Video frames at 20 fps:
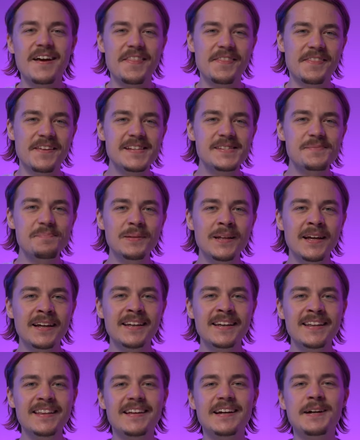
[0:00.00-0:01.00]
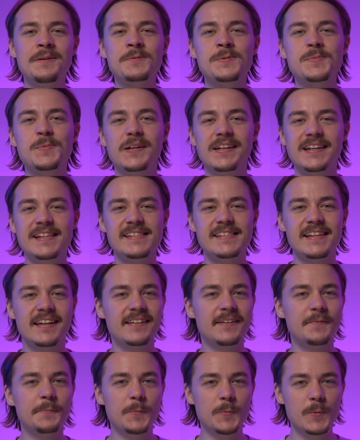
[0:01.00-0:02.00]
This plugin comes with a
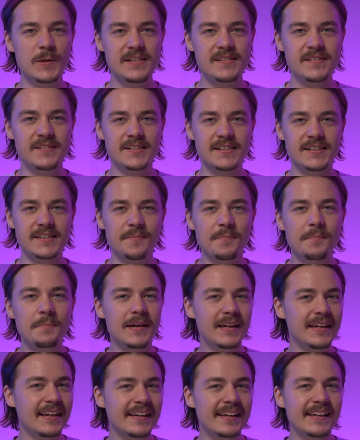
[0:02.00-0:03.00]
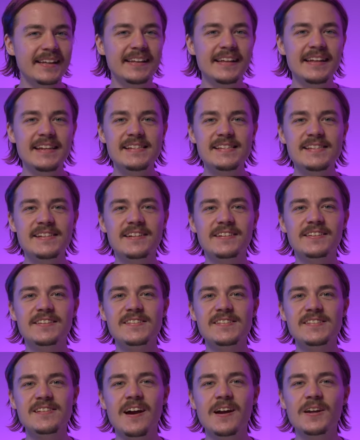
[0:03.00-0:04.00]
setup wizard, making it easier to
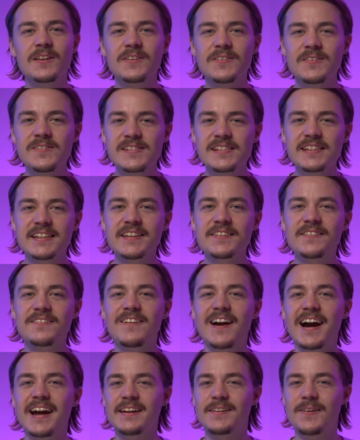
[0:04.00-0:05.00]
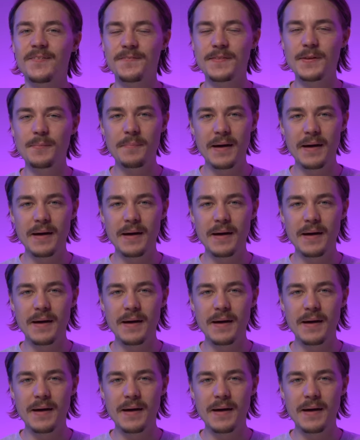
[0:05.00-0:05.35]
start using it right off the